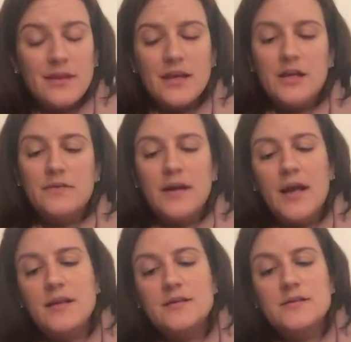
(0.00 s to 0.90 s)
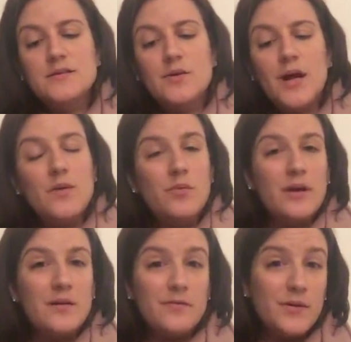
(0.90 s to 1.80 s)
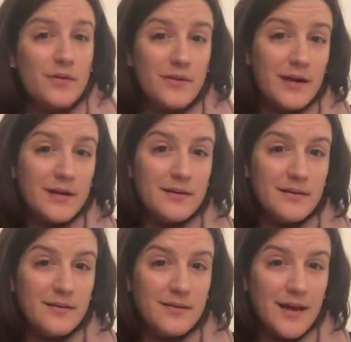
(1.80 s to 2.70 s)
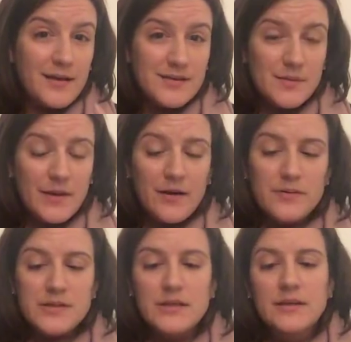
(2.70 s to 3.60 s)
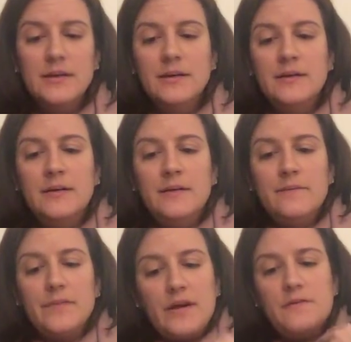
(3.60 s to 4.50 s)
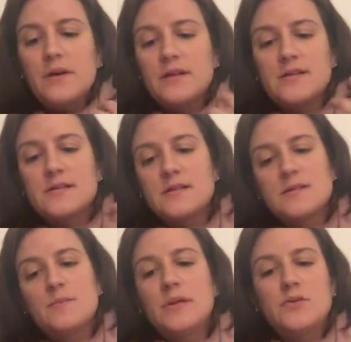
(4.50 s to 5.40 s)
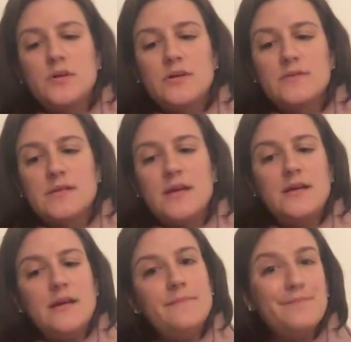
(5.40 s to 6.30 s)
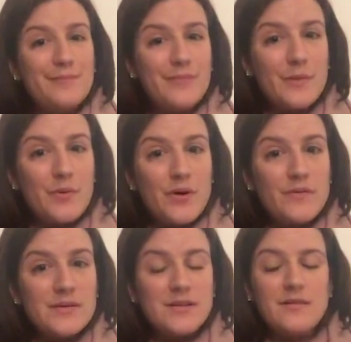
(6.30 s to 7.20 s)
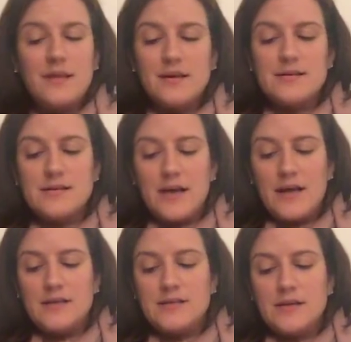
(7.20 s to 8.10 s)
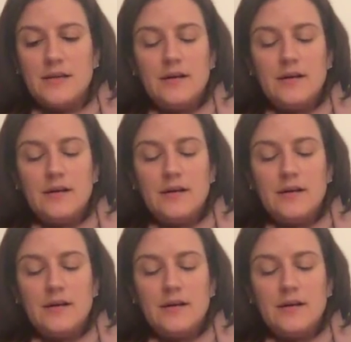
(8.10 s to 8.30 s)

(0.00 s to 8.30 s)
And if I had to describe what I feel that is about, I feel like that's a splintering of the psyche, the part of us that thinks that